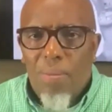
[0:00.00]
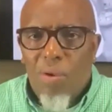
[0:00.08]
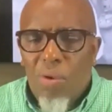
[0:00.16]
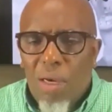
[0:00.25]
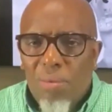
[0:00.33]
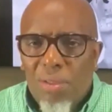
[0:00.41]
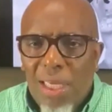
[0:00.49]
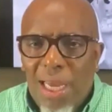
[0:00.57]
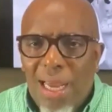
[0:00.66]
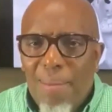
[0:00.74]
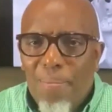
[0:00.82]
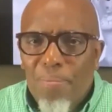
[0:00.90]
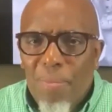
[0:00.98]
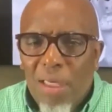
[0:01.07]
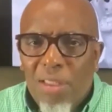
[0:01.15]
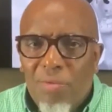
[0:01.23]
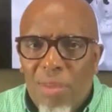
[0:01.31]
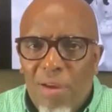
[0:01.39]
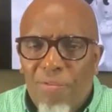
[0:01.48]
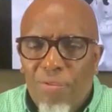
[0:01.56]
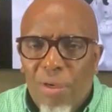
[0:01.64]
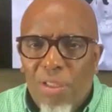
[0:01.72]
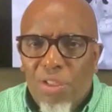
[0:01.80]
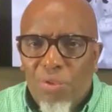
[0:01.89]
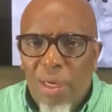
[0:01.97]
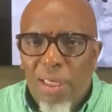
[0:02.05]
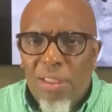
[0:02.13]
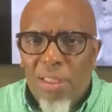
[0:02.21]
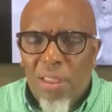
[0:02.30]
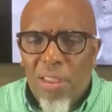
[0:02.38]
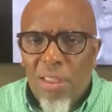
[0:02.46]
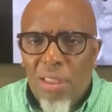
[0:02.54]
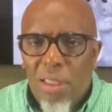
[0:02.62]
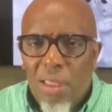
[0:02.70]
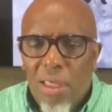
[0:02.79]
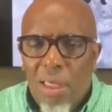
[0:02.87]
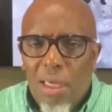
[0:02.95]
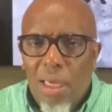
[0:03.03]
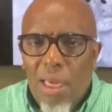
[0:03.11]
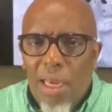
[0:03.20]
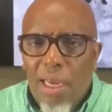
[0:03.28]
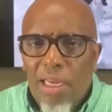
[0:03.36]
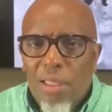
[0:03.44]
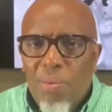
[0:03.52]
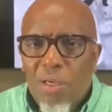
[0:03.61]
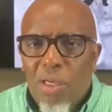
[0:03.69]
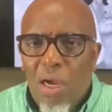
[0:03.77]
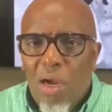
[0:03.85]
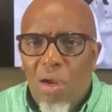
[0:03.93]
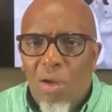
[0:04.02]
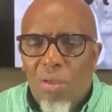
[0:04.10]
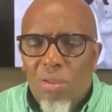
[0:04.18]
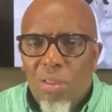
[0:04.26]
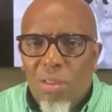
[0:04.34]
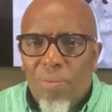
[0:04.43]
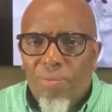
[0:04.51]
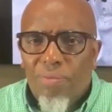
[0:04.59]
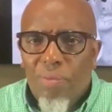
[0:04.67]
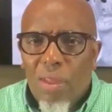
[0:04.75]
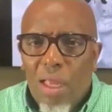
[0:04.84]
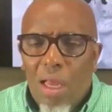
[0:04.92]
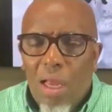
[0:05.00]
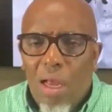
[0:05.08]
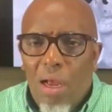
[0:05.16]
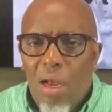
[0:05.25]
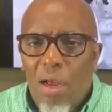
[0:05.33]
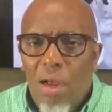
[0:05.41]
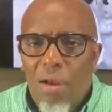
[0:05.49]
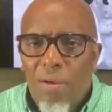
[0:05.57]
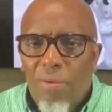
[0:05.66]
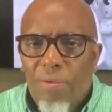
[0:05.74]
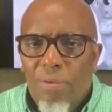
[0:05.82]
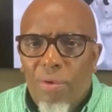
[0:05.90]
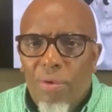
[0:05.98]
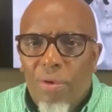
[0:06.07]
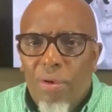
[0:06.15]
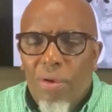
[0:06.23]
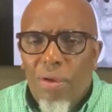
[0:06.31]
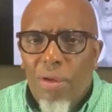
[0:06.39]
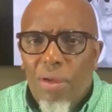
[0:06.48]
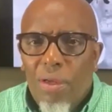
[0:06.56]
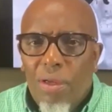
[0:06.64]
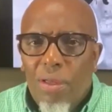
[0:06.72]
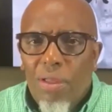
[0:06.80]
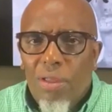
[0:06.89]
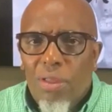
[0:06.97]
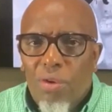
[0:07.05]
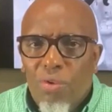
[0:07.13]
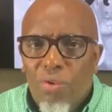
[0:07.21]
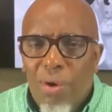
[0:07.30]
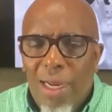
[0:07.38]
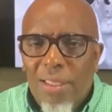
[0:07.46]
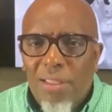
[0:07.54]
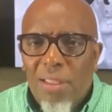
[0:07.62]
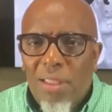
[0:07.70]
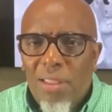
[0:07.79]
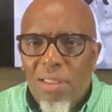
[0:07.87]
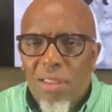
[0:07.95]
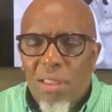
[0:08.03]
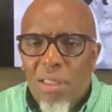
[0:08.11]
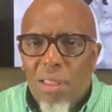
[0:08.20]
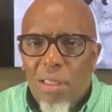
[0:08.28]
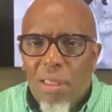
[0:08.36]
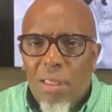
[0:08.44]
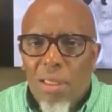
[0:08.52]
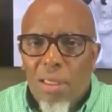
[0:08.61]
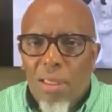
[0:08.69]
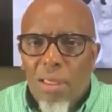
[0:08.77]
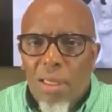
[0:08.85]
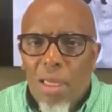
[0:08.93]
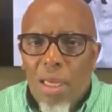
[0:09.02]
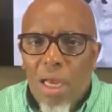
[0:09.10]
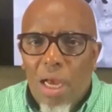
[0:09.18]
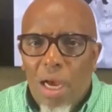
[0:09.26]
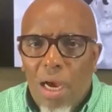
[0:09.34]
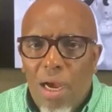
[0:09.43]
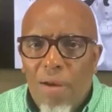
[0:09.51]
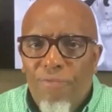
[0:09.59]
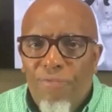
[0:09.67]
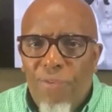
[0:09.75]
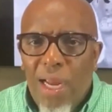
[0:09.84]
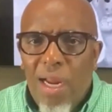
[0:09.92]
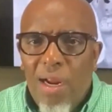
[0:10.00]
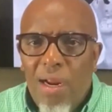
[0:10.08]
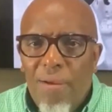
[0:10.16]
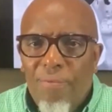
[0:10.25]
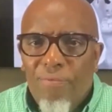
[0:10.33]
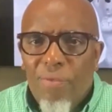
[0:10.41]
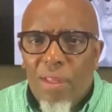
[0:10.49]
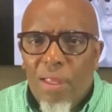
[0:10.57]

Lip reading: But what I'm saying, much of that frustration is because of the racist, unfair